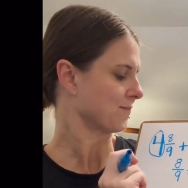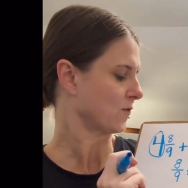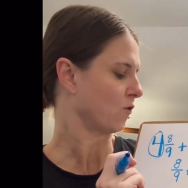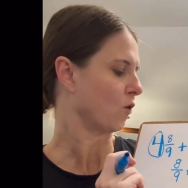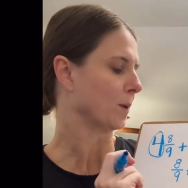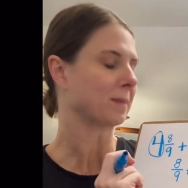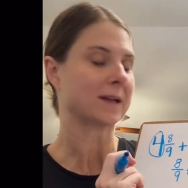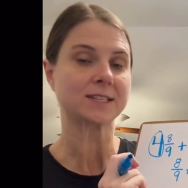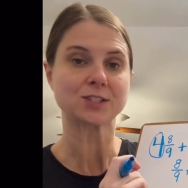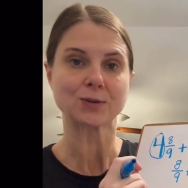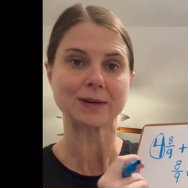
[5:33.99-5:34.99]
4
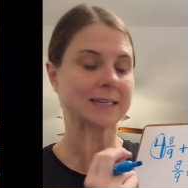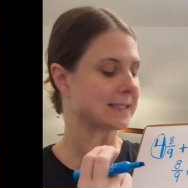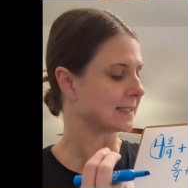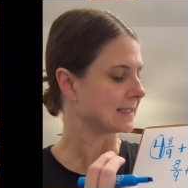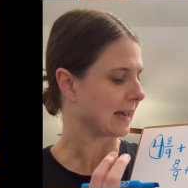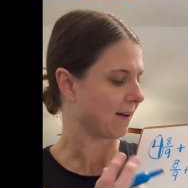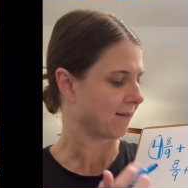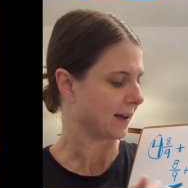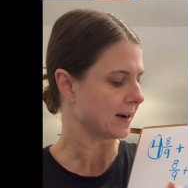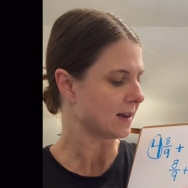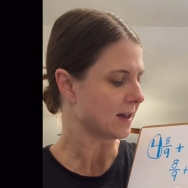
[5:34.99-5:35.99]
plus 3 is
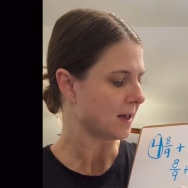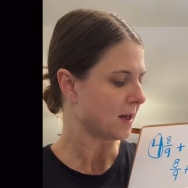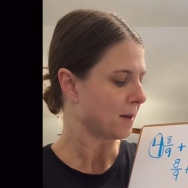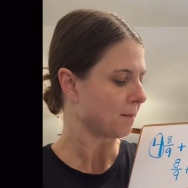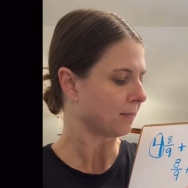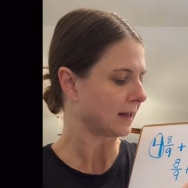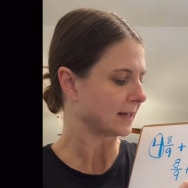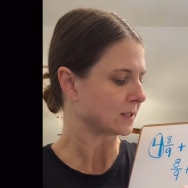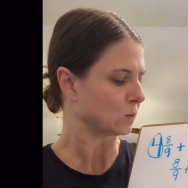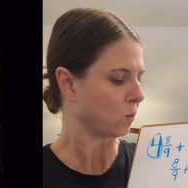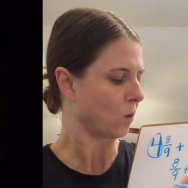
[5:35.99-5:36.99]
7.
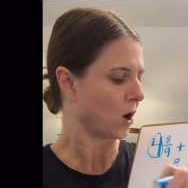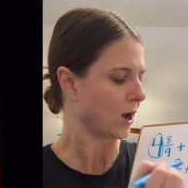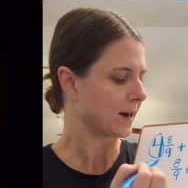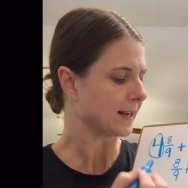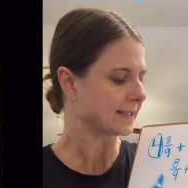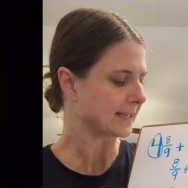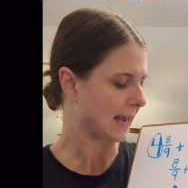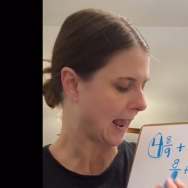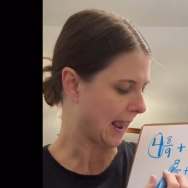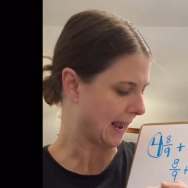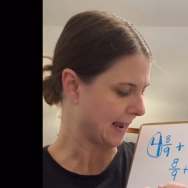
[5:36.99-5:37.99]
Plus 1 is
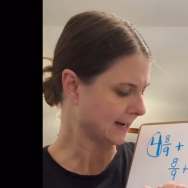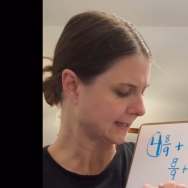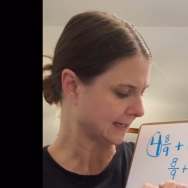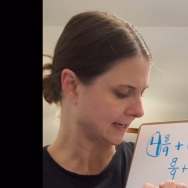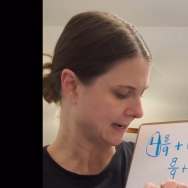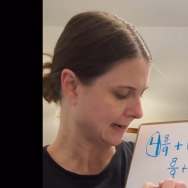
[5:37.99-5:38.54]
8.